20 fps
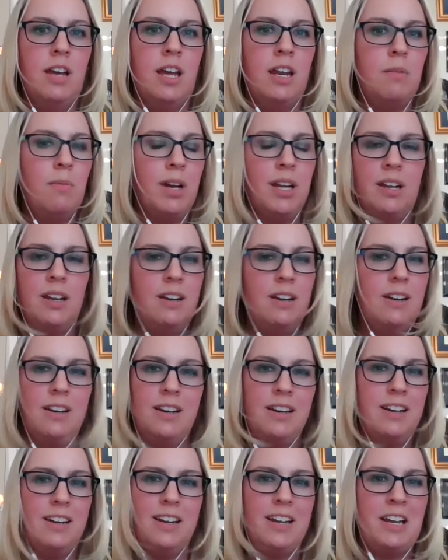And
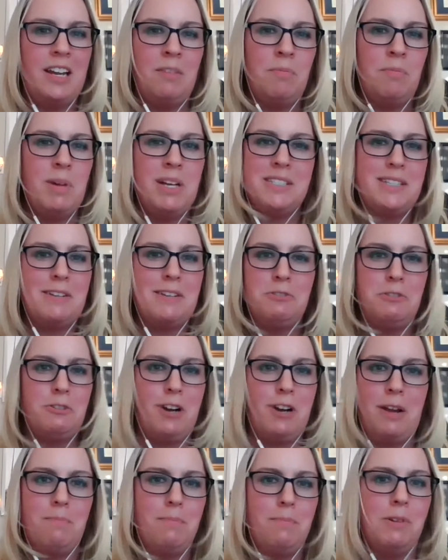it might sound
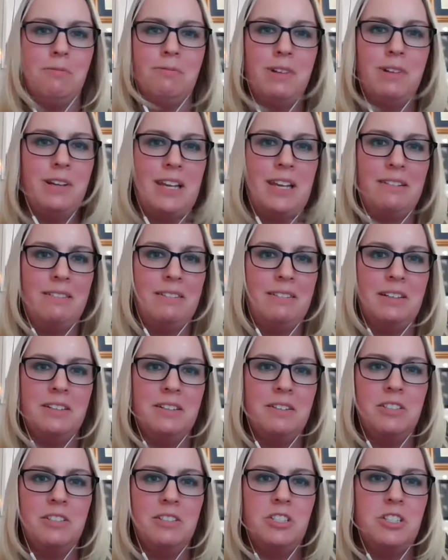trite, but really
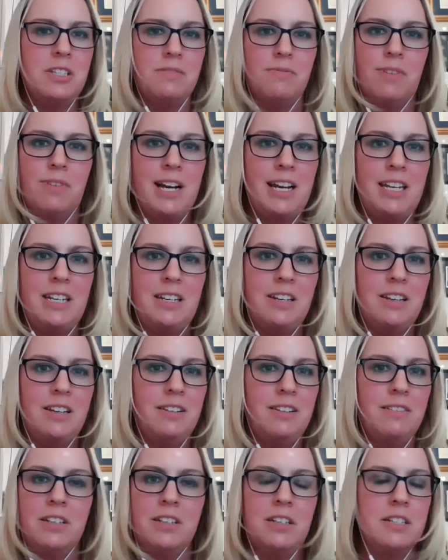just find,
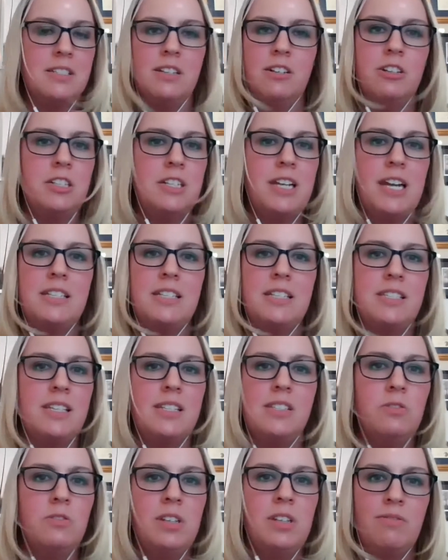because there are days
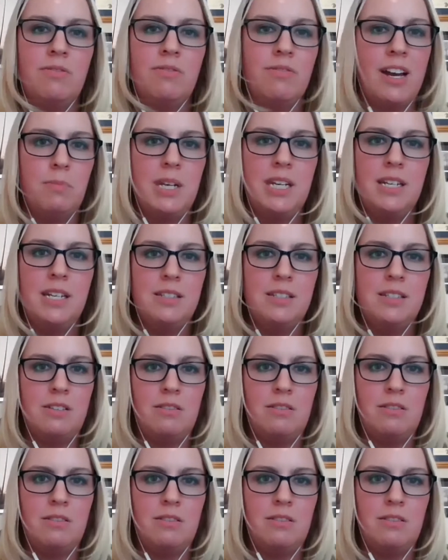it's only 5 minutes.